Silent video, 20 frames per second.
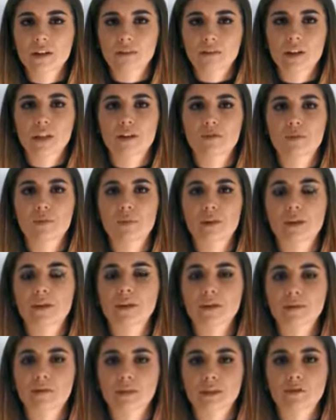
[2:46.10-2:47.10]
You think your
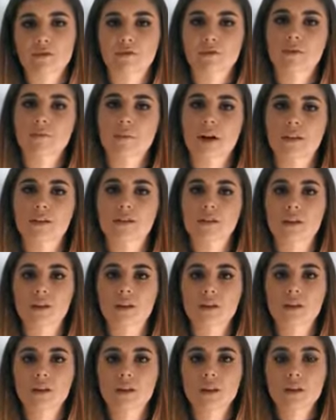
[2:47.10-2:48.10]
opinions and everything matter,
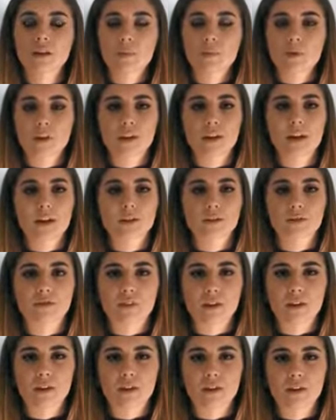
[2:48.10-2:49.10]
but the next
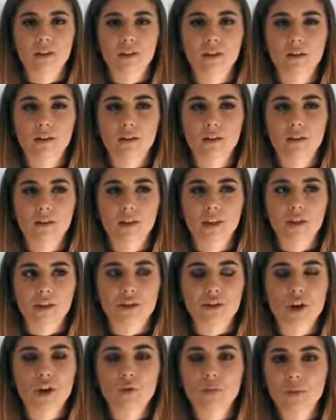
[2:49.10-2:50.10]
thing that they
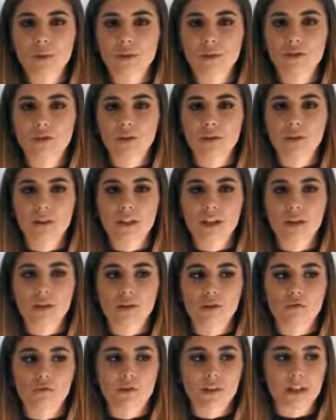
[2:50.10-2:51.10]
don't, because you see
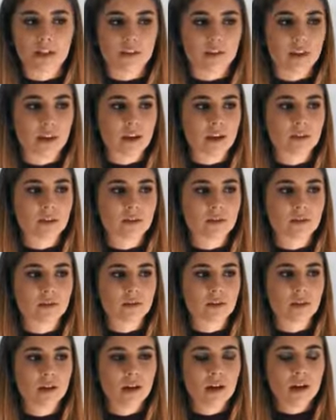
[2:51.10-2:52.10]
or read
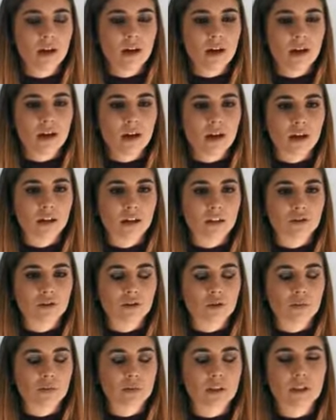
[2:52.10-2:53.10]
things and it just
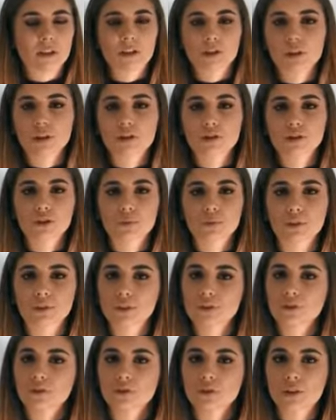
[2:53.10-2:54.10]
completely knocks you, which
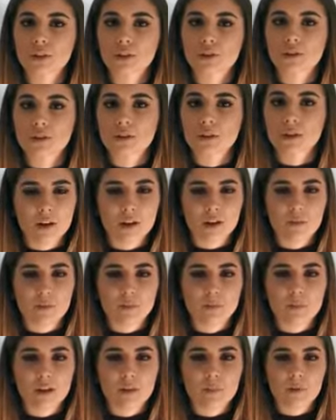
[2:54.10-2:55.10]
it shouldn't. To help
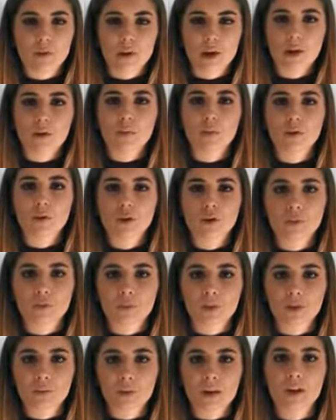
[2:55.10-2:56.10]
people open
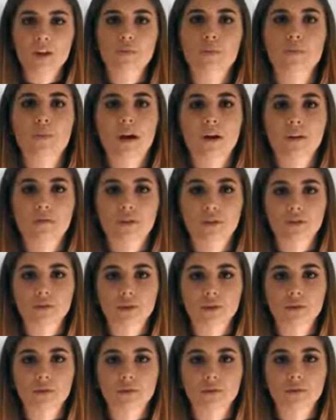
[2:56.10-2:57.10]
up, speak about their
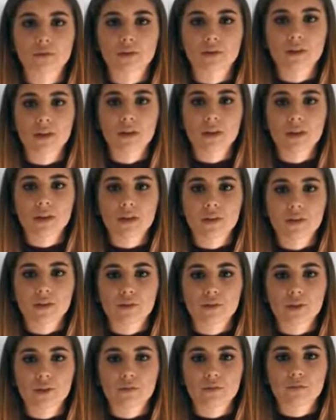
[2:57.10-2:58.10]
issues,
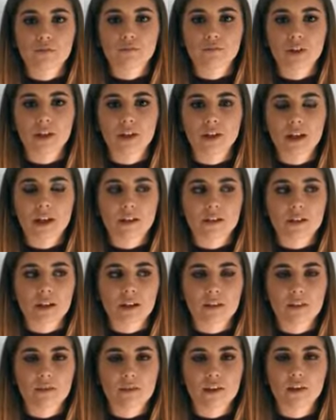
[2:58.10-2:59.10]
to realise
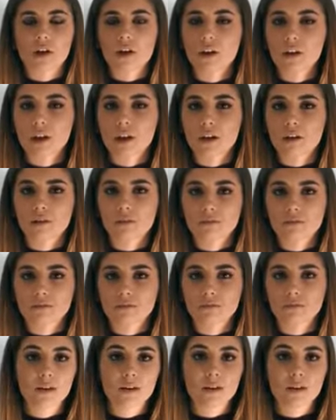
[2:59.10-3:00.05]
that they're not alone.